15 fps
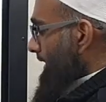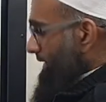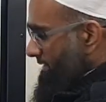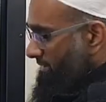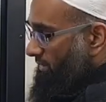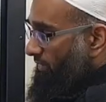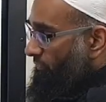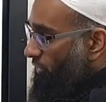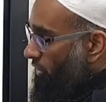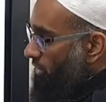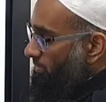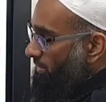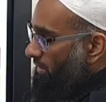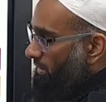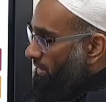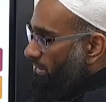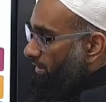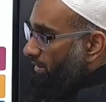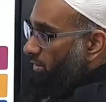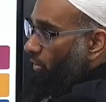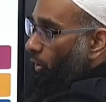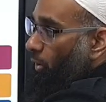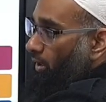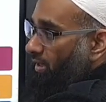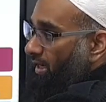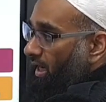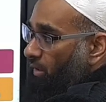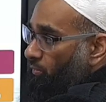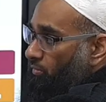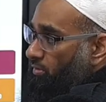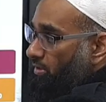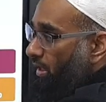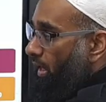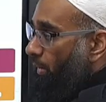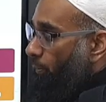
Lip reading: This is the verb. These are all nouns.